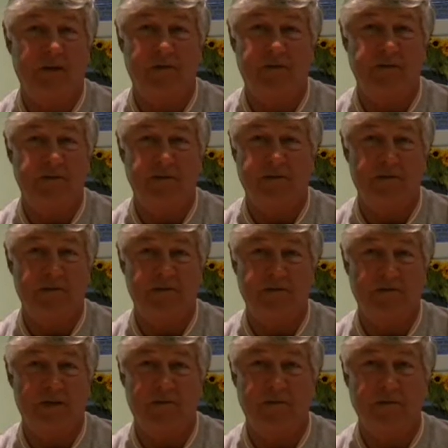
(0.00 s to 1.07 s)
That
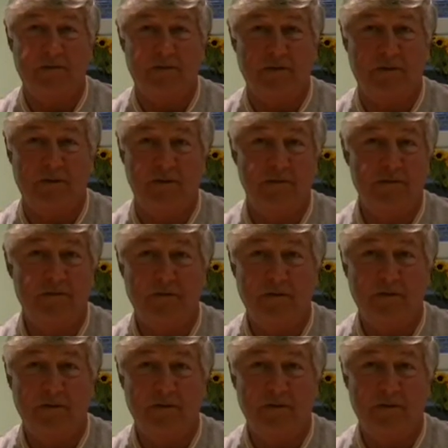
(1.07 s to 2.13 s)
was
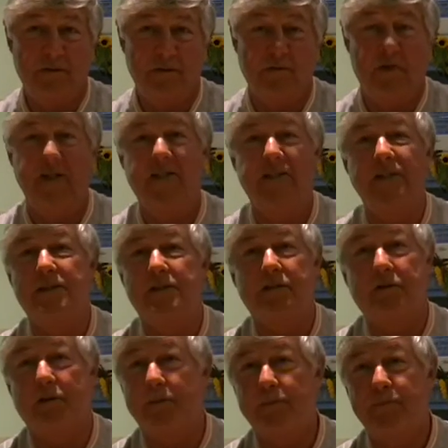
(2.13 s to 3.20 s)
sweetie
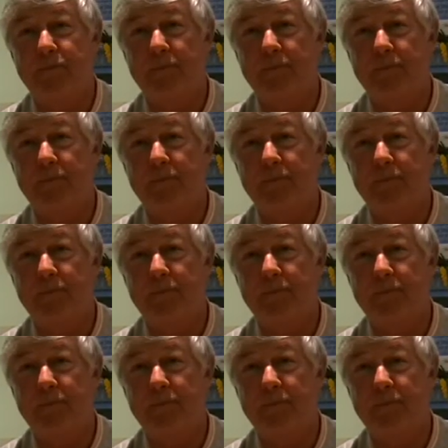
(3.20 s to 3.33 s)
time.